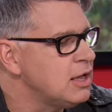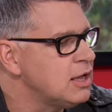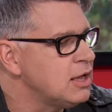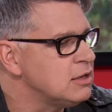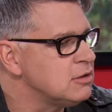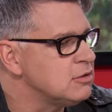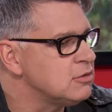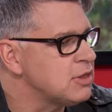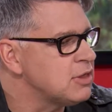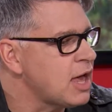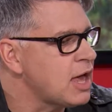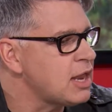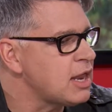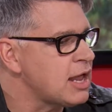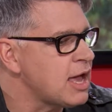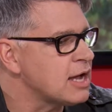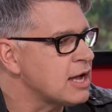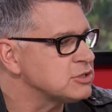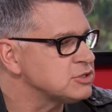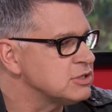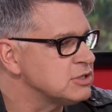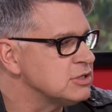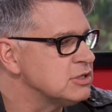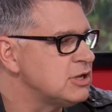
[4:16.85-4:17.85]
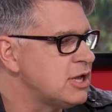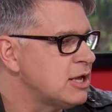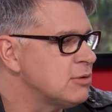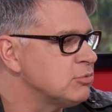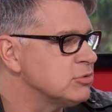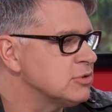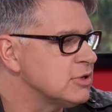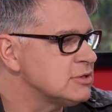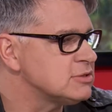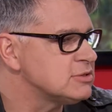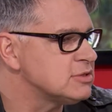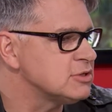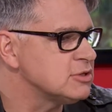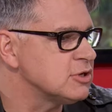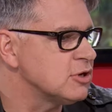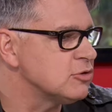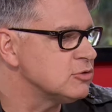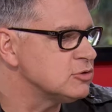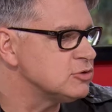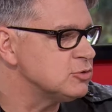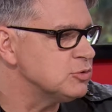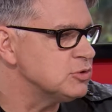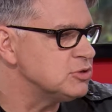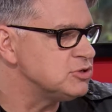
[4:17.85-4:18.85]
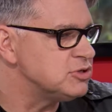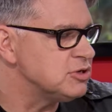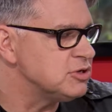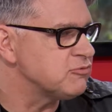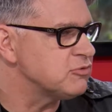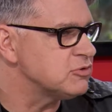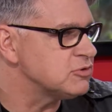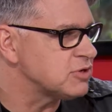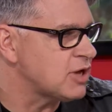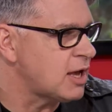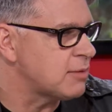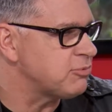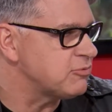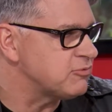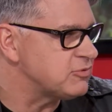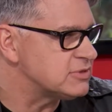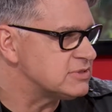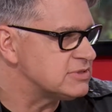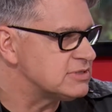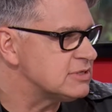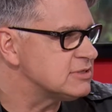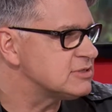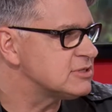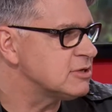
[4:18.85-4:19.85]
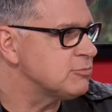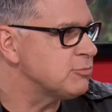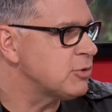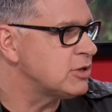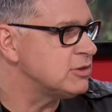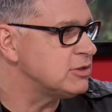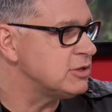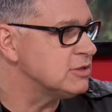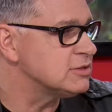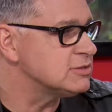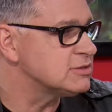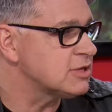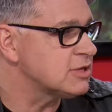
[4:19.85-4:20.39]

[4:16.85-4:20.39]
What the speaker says: And that actually enabled us to go to a different type of a system on the